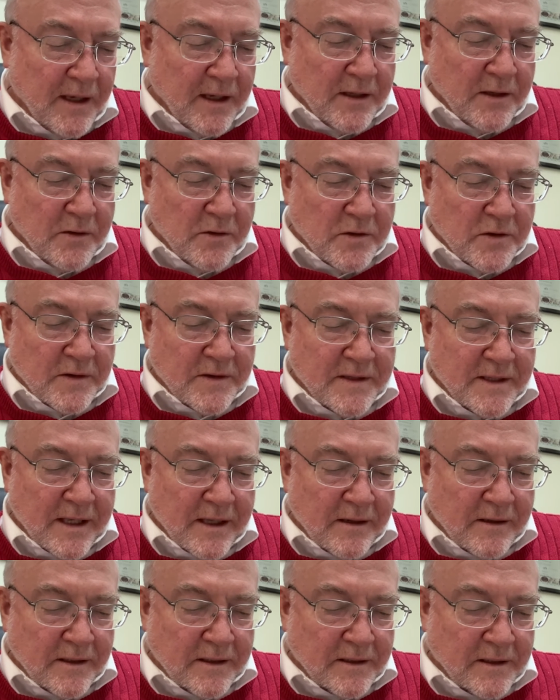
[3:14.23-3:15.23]
You shall
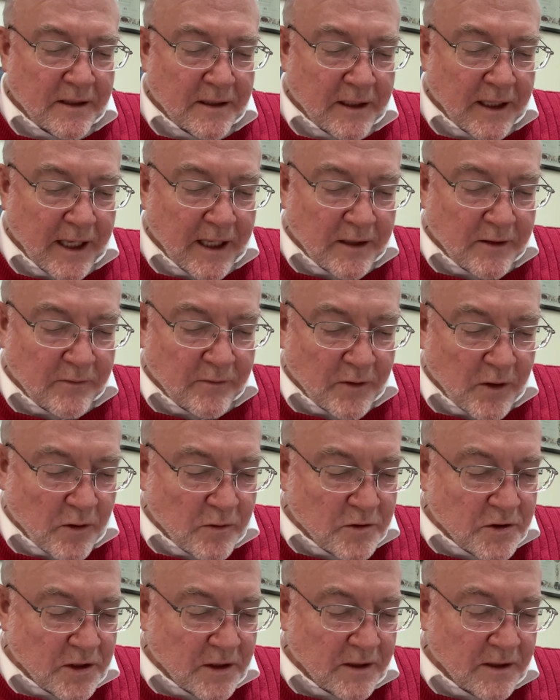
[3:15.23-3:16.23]
settle in the land of
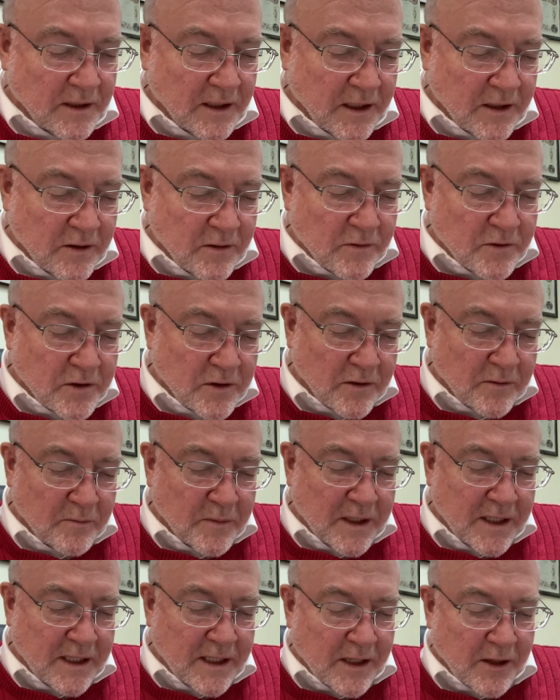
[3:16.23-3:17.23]
Goshen, and you shall
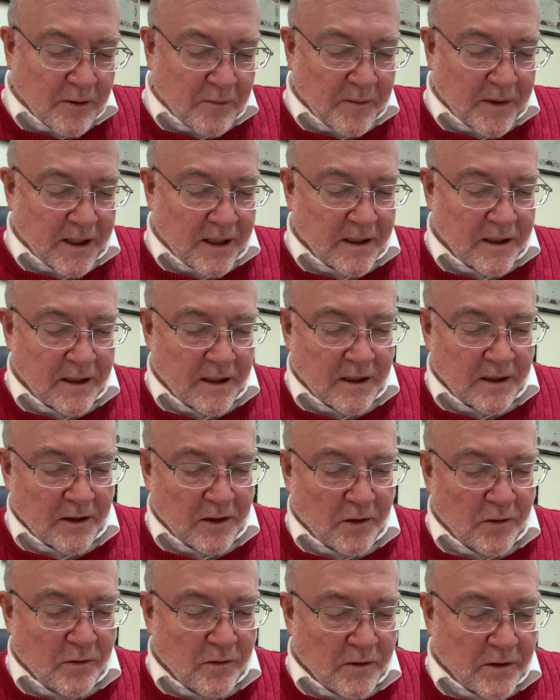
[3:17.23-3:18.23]
be near me,
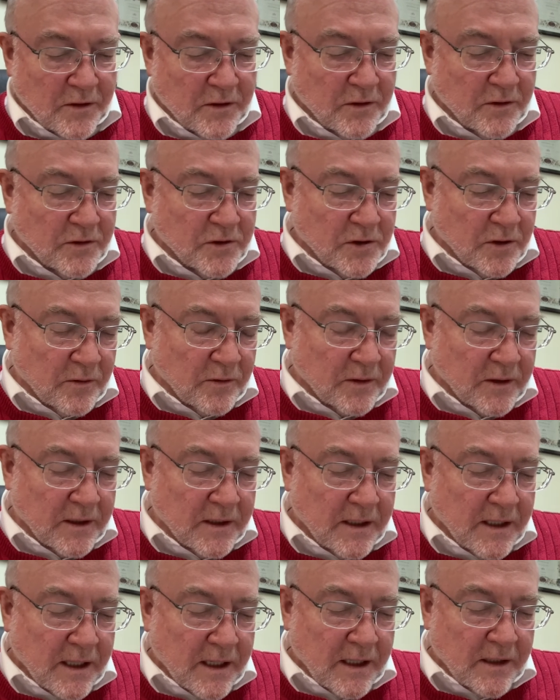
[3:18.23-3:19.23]
you and your children,
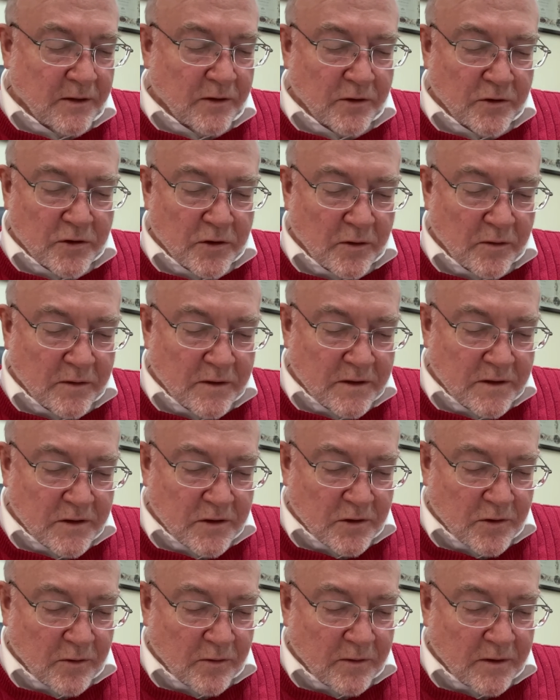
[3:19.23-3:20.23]
and your children's
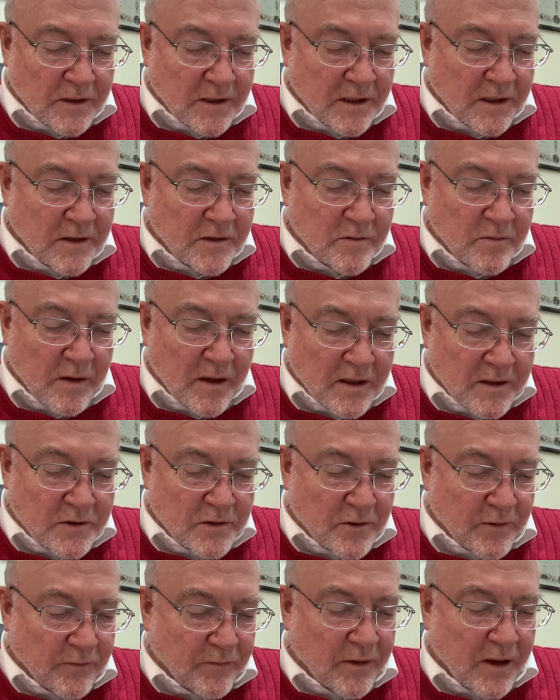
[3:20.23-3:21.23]
children, as well as
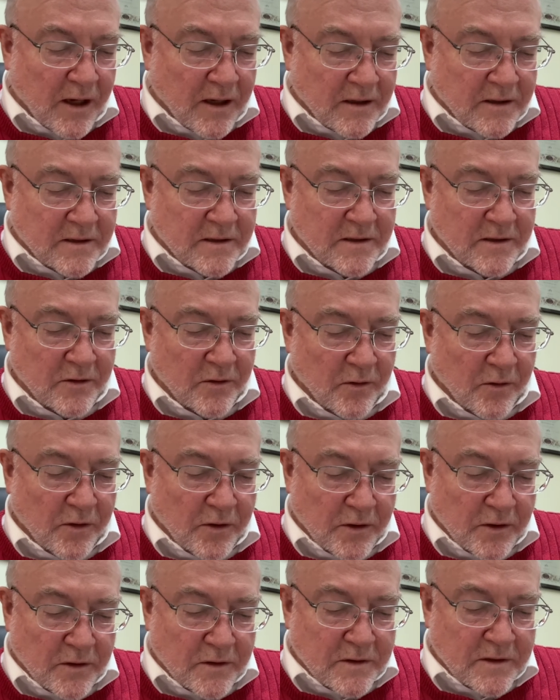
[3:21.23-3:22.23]
your flocks and your
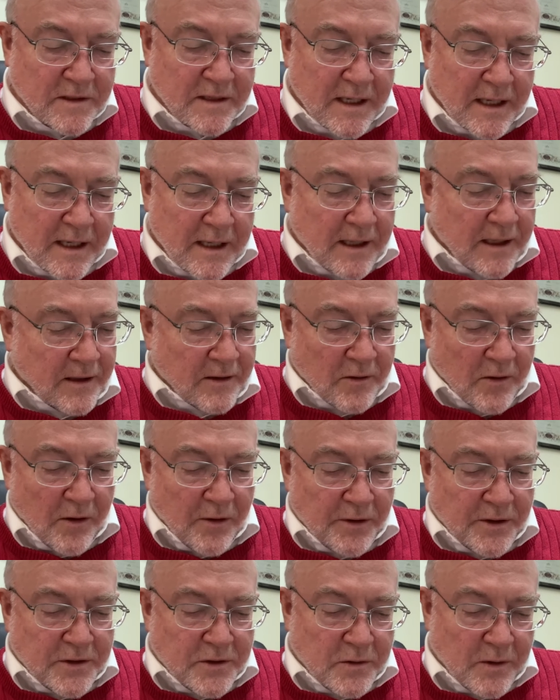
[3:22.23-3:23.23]
herds and all
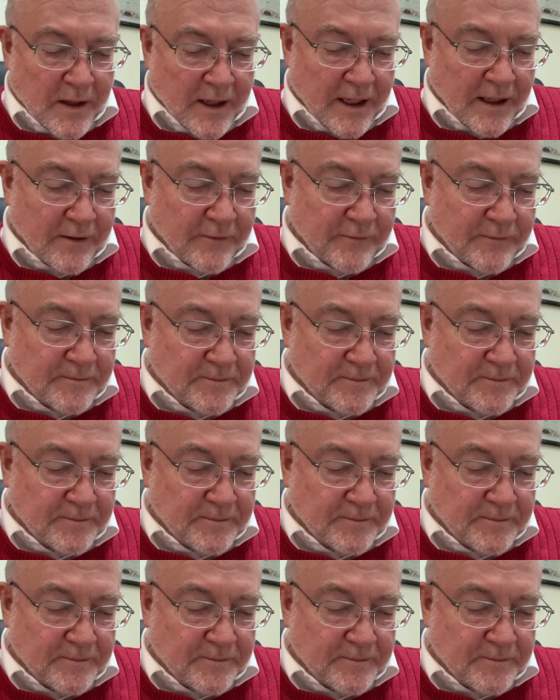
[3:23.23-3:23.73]
that you have.